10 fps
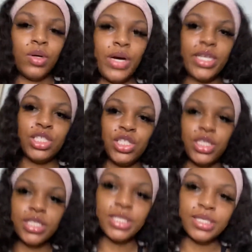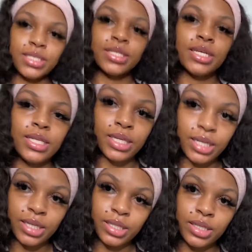I just
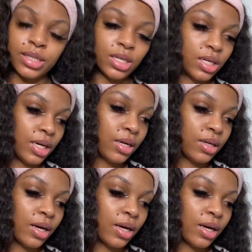cleaned the